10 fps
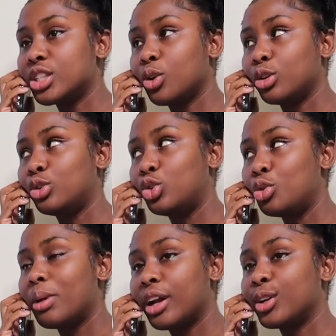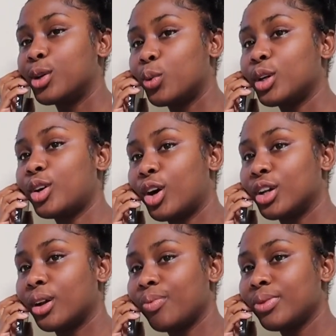to do better and work harder.